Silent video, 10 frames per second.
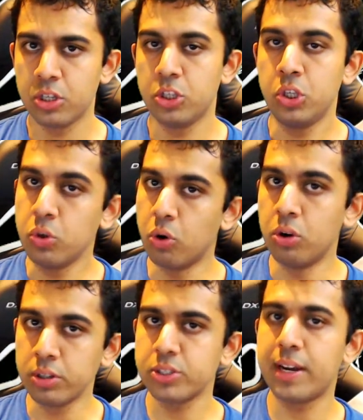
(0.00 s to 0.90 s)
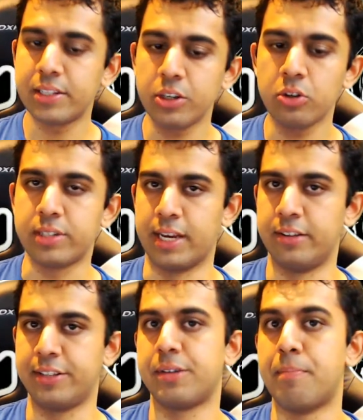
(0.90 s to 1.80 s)
You also had to go tell
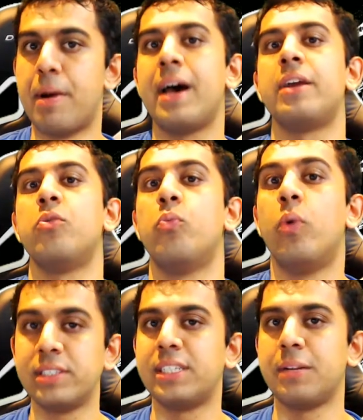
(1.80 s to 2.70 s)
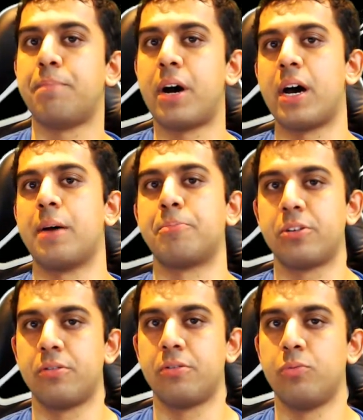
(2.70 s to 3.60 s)
it to mine once it popped,
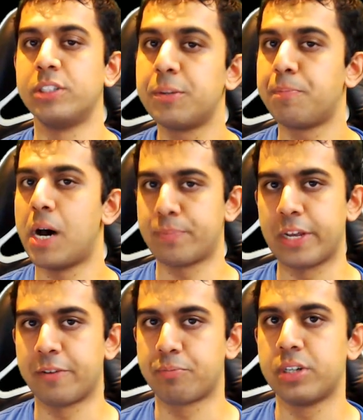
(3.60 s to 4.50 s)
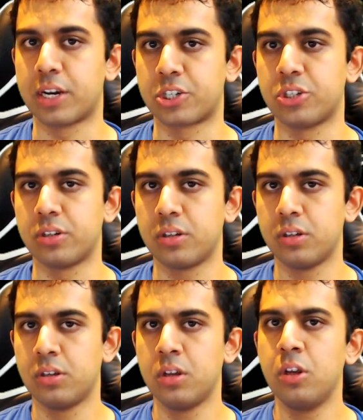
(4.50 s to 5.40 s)
once it popped out of production.
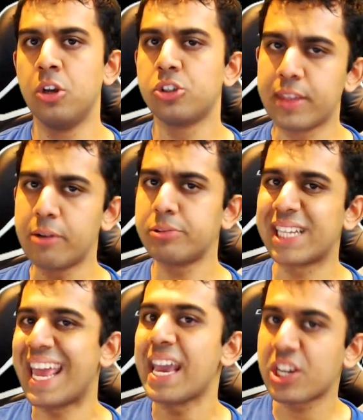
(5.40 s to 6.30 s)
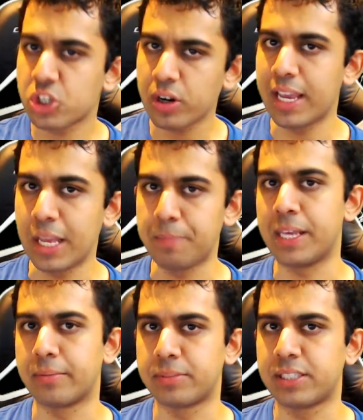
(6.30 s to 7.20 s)
So that was that extra A P
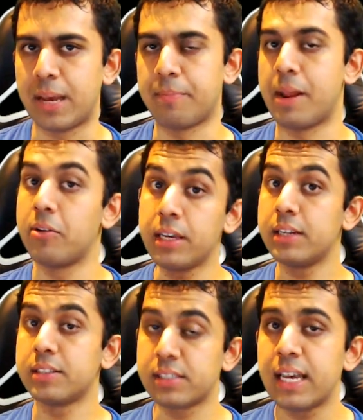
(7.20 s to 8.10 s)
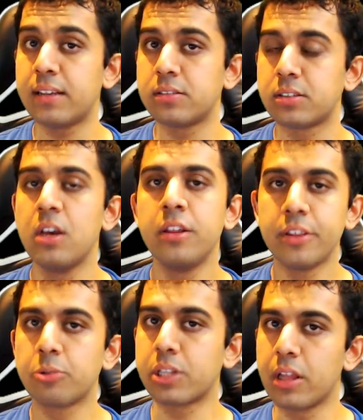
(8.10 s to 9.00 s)
M step. Now, in a sense, there
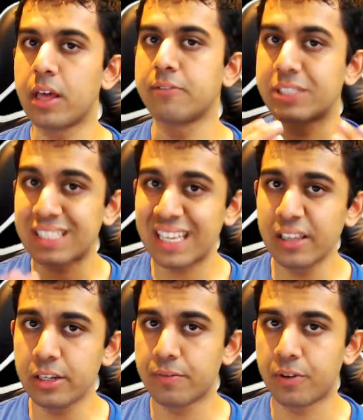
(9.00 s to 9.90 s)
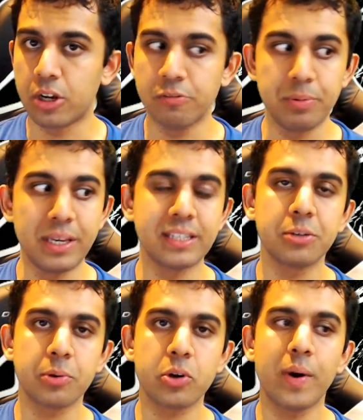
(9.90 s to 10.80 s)
was a lot of skill involved because it
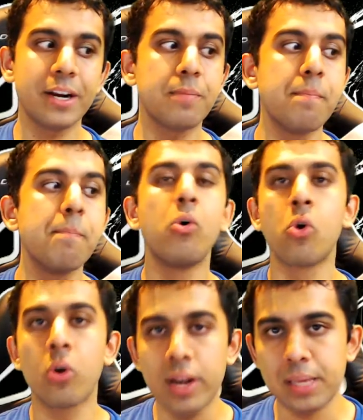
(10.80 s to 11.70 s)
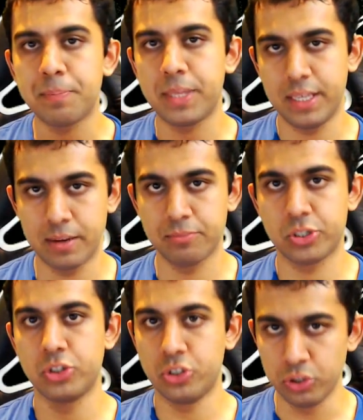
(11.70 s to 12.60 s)
required more A P M to
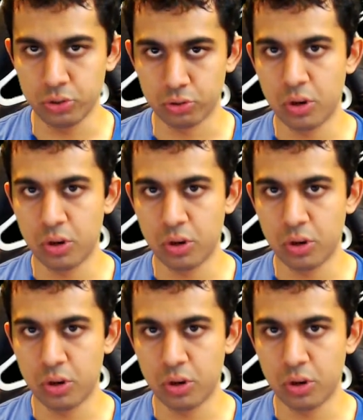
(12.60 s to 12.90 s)
do.